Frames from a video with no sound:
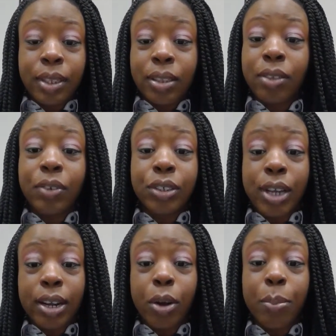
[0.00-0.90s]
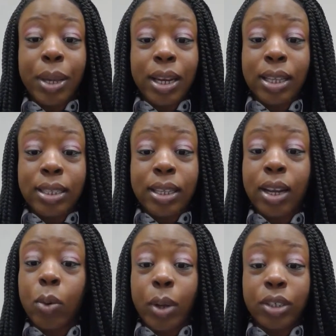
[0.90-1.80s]
the vagina or penis in
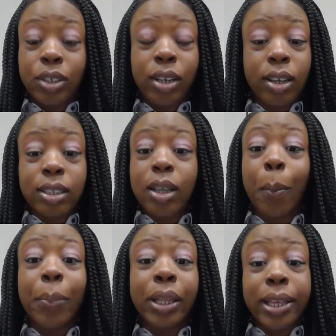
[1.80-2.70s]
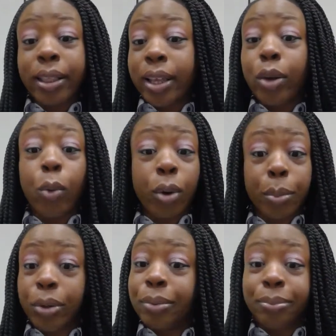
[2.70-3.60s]
question looks completely normal,